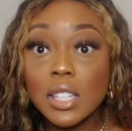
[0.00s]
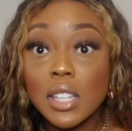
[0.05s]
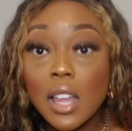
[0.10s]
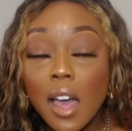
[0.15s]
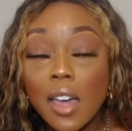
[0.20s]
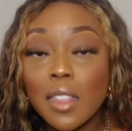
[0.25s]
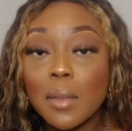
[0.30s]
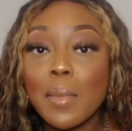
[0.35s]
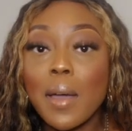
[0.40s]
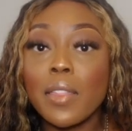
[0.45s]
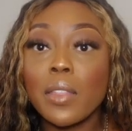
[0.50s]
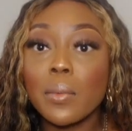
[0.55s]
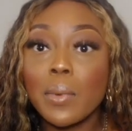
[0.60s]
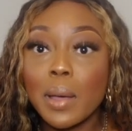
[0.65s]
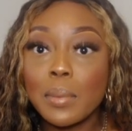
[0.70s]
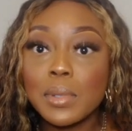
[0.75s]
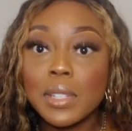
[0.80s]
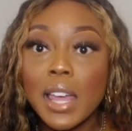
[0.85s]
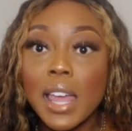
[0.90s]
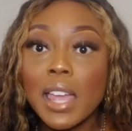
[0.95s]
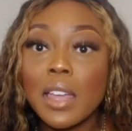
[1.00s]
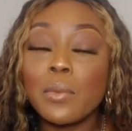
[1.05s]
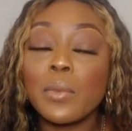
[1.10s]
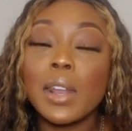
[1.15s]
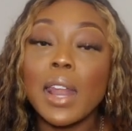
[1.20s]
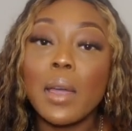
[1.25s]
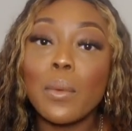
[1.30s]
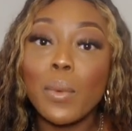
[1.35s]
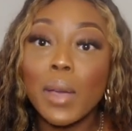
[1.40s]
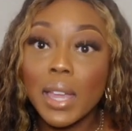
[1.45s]
saw them on the website and
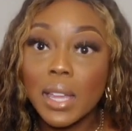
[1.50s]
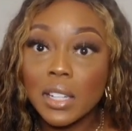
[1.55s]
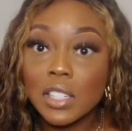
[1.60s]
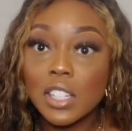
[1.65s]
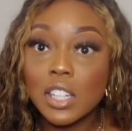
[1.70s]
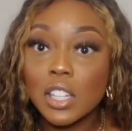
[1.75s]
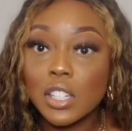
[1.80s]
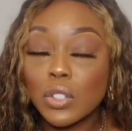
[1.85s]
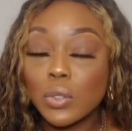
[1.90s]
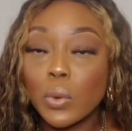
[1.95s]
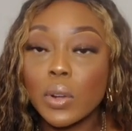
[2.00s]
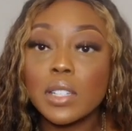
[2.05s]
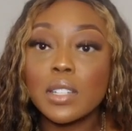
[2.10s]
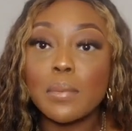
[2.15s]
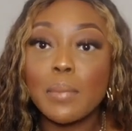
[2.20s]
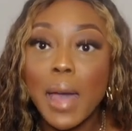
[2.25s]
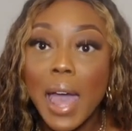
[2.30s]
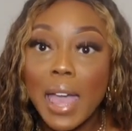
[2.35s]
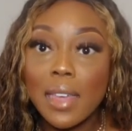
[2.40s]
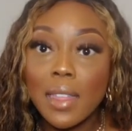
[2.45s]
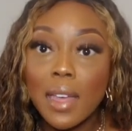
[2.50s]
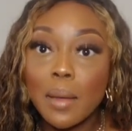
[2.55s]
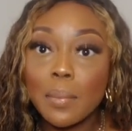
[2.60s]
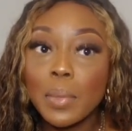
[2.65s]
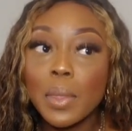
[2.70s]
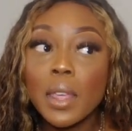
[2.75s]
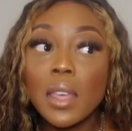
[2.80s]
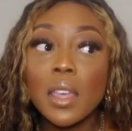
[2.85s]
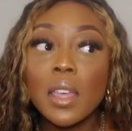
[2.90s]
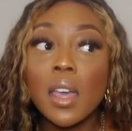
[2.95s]
when I went into the store to buy
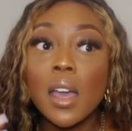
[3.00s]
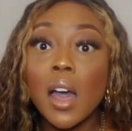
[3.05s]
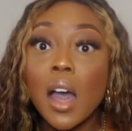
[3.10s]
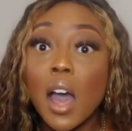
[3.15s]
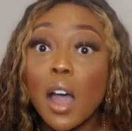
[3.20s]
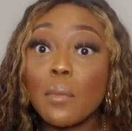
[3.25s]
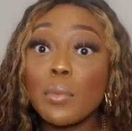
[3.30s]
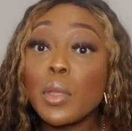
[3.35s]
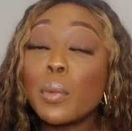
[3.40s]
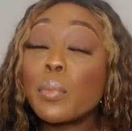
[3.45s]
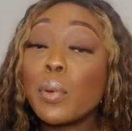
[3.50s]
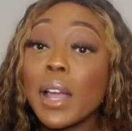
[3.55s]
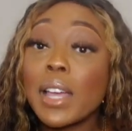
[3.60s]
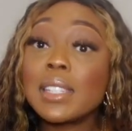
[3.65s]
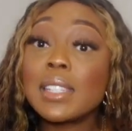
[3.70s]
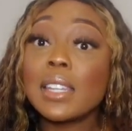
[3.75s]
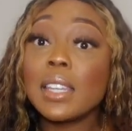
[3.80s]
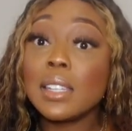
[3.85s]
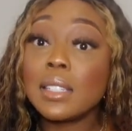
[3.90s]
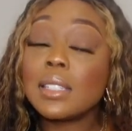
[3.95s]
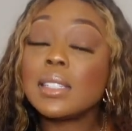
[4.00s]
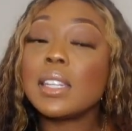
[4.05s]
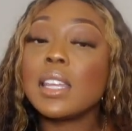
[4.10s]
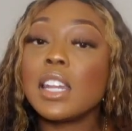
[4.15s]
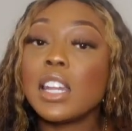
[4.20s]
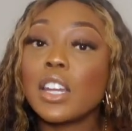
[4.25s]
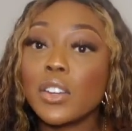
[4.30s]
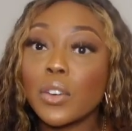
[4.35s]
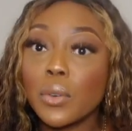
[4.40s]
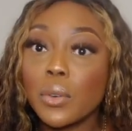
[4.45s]
them. The price
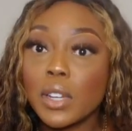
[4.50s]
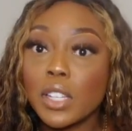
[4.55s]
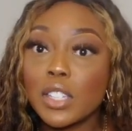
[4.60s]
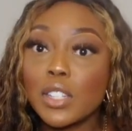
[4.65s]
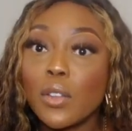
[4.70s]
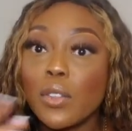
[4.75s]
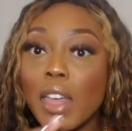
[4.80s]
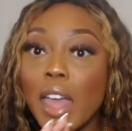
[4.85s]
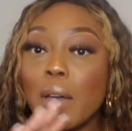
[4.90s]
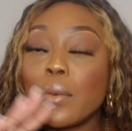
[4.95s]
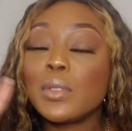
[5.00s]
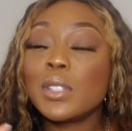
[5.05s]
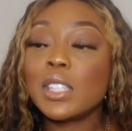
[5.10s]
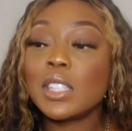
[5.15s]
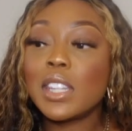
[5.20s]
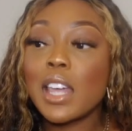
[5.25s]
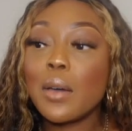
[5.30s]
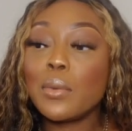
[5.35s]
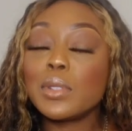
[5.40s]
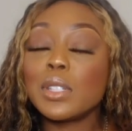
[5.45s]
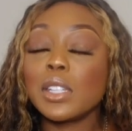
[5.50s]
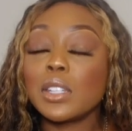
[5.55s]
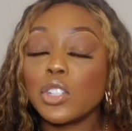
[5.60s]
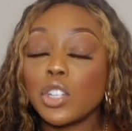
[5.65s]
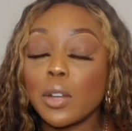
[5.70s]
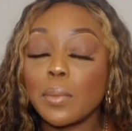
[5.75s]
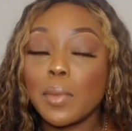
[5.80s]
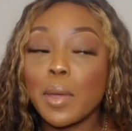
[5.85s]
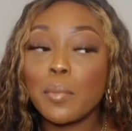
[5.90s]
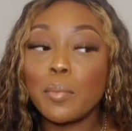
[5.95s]
did increase, so that was
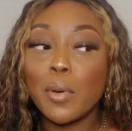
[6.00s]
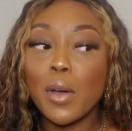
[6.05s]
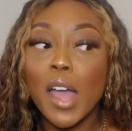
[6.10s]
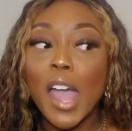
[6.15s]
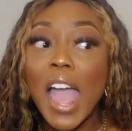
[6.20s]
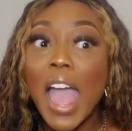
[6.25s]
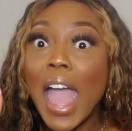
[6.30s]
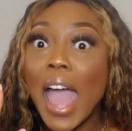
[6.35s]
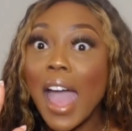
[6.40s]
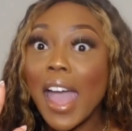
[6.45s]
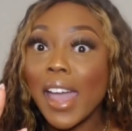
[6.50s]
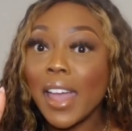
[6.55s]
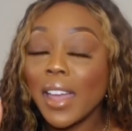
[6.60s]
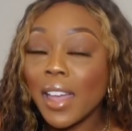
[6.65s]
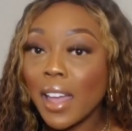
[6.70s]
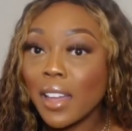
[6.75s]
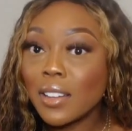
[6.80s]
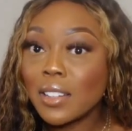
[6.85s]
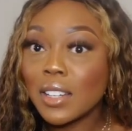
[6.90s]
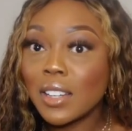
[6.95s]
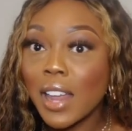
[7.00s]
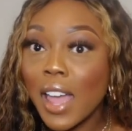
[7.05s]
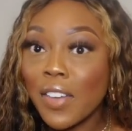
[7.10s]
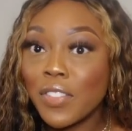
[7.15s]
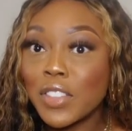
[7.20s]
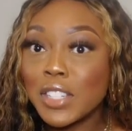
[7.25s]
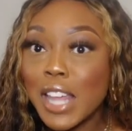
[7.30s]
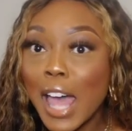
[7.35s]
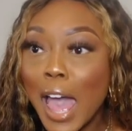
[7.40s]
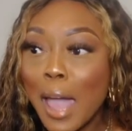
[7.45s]
legitimate. But
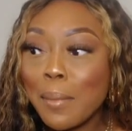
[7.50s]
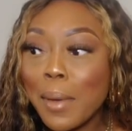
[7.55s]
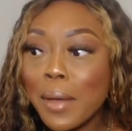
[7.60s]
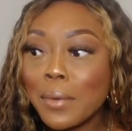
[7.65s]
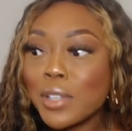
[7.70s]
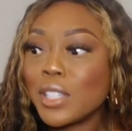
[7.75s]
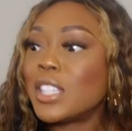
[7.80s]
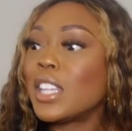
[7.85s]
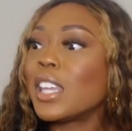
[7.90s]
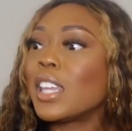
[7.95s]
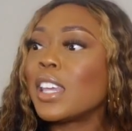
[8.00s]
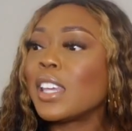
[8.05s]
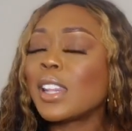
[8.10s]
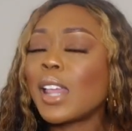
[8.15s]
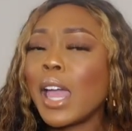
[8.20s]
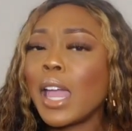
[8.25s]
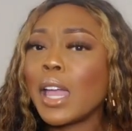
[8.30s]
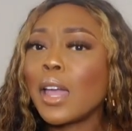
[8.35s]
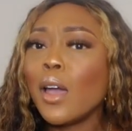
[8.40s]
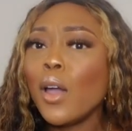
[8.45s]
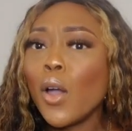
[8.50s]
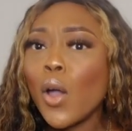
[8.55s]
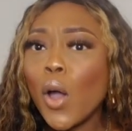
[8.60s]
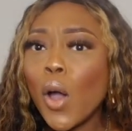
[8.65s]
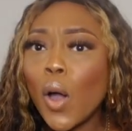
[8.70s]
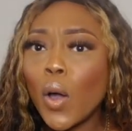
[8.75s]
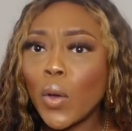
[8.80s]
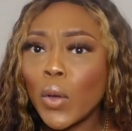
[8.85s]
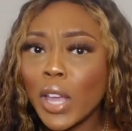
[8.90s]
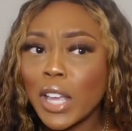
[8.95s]
at the time I was thinking like,
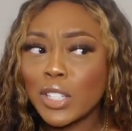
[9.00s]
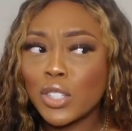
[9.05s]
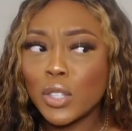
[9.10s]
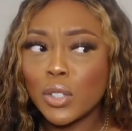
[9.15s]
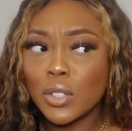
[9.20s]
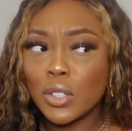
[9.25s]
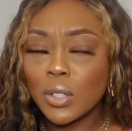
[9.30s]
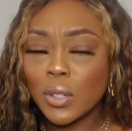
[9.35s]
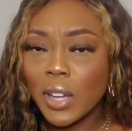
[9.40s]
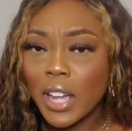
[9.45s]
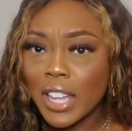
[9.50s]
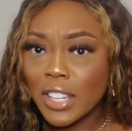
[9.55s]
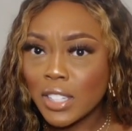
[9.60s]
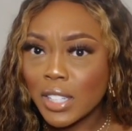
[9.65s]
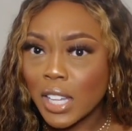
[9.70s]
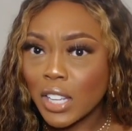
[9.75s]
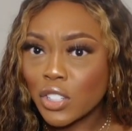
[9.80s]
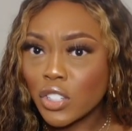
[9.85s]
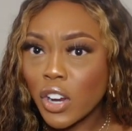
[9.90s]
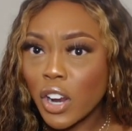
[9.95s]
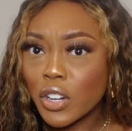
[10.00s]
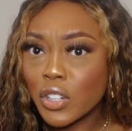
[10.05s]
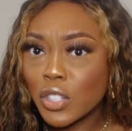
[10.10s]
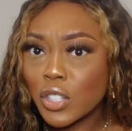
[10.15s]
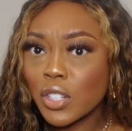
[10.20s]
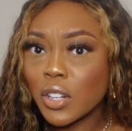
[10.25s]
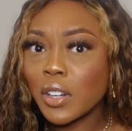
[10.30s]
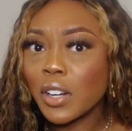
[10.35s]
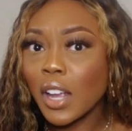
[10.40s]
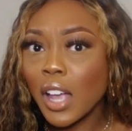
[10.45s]
okay, so do you guys like charge
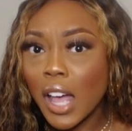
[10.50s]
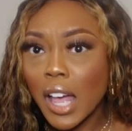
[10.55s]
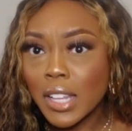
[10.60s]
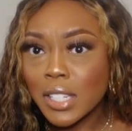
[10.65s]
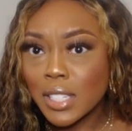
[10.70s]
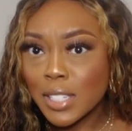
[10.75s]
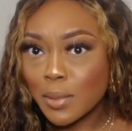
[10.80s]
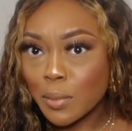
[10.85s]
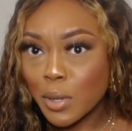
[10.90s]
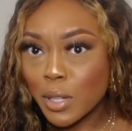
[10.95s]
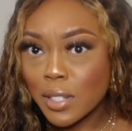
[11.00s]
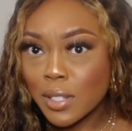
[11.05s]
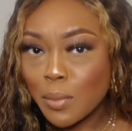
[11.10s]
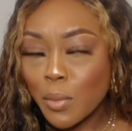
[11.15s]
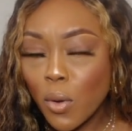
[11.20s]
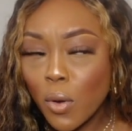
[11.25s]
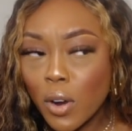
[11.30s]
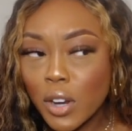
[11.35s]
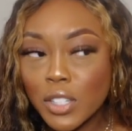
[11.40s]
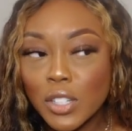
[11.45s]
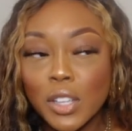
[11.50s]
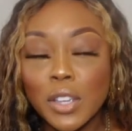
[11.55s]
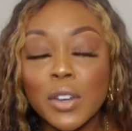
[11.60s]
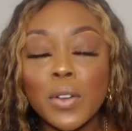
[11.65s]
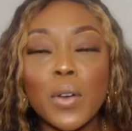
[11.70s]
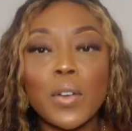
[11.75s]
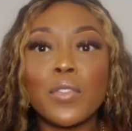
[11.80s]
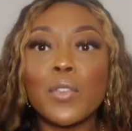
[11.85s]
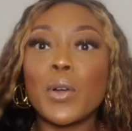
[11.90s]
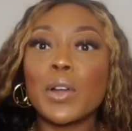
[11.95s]
certain customers more? So, you
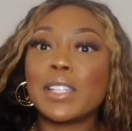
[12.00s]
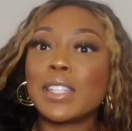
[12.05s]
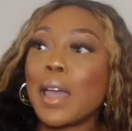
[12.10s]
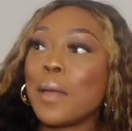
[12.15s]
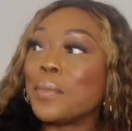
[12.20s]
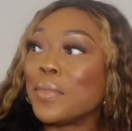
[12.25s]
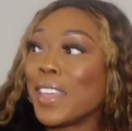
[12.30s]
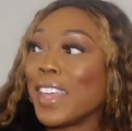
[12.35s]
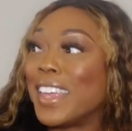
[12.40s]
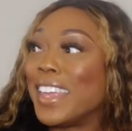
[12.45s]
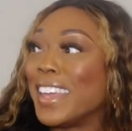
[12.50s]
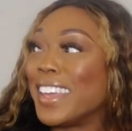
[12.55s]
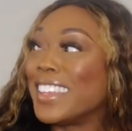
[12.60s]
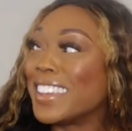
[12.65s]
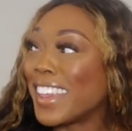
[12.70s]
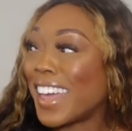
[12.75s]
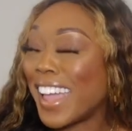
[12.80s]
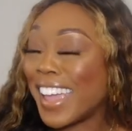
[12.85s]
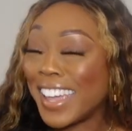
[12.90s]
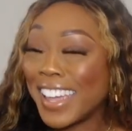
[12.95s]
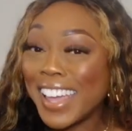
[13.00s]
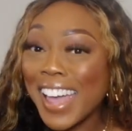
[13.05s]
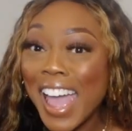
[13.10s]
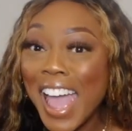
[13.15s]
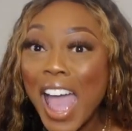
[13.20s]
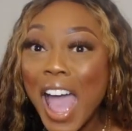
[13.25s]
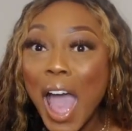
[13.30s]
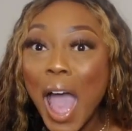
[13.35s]
know, of course I'm thinking like,